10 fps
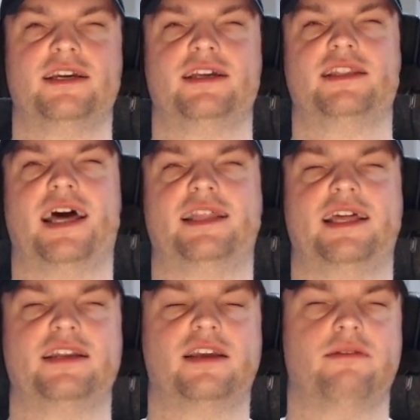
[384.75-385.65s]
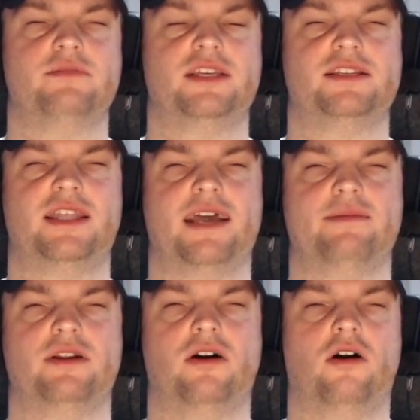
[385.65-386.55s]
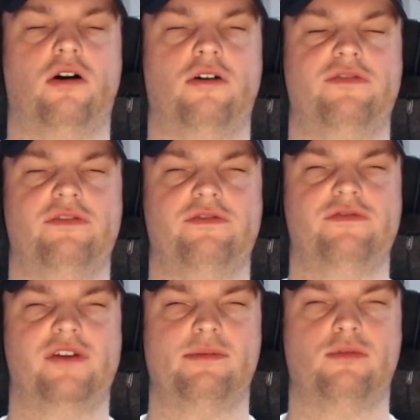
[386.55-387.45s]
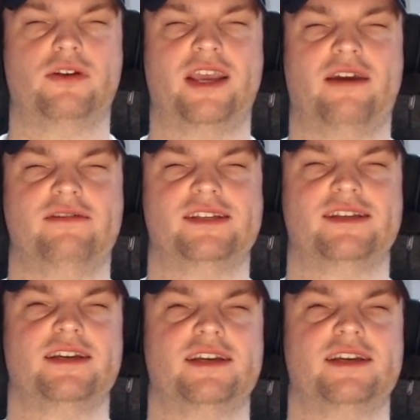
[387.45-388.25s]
that then comes into the element of verbal cues.